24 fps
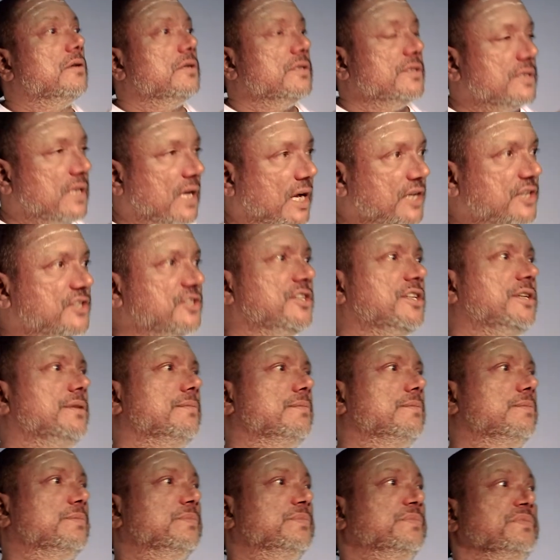Sakshi.
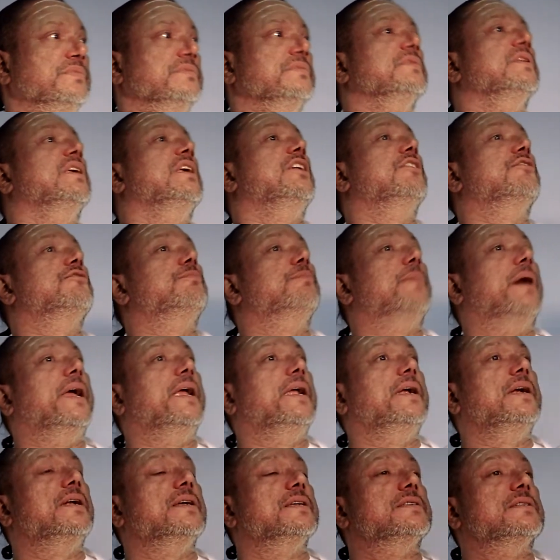If
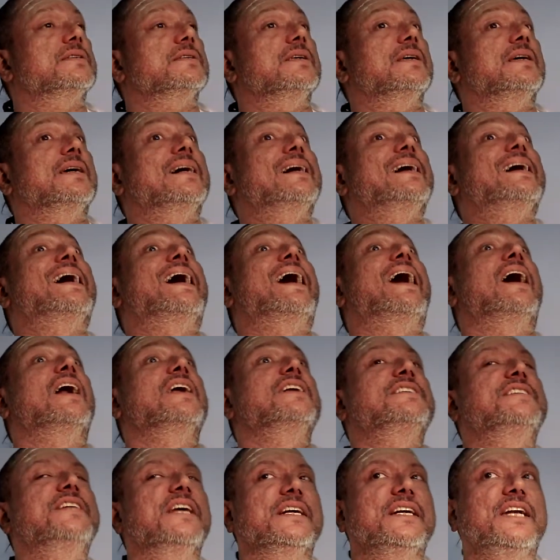mind is
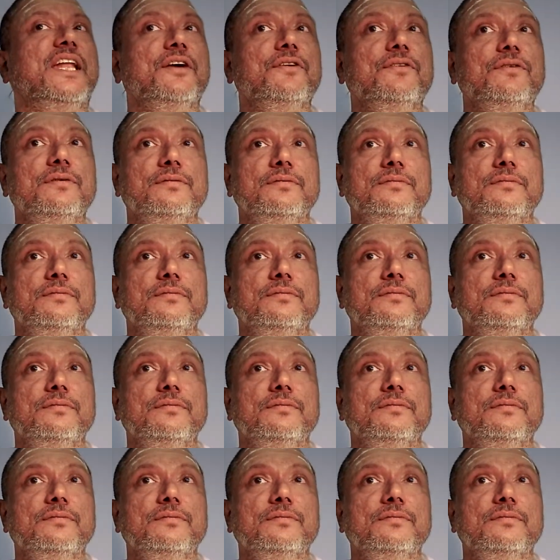adjective,